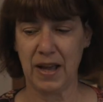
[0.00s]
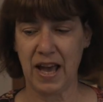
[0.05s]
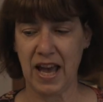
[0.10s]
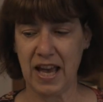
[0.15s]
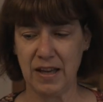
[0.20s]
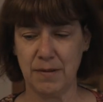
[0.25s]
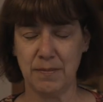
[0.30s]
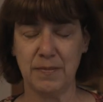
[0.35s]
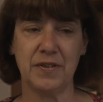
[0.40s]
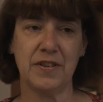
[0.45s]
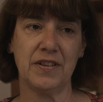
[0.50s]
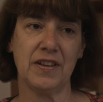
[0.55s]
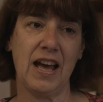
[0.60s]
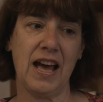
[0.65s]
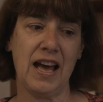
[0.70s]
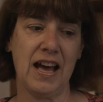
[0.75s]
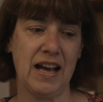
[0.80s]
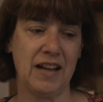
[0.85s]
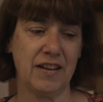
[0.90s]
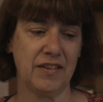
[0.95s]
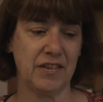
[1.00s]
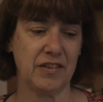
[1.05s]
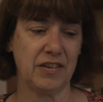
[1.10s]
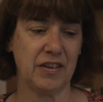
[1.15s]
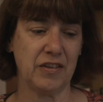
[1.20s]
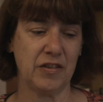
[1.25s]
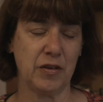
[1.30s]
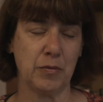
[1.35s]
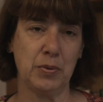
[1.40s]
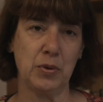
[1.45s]
aimed at
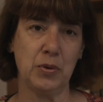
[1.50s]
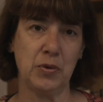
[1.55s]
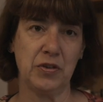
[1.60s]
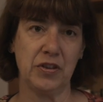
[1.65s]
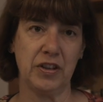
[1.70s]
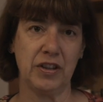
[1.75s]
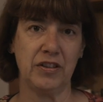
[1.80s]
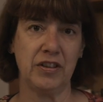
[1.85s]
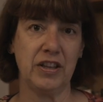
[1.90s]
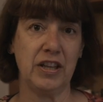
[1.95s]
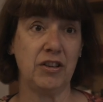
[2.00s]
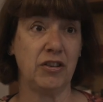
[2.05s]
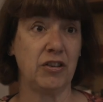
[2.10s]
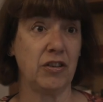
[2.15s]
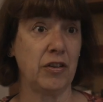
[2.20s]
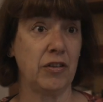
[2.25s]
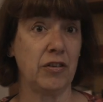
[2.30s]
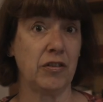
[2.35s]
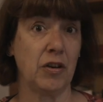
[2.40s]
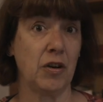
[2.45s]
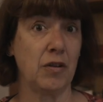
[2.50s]
supporting teachers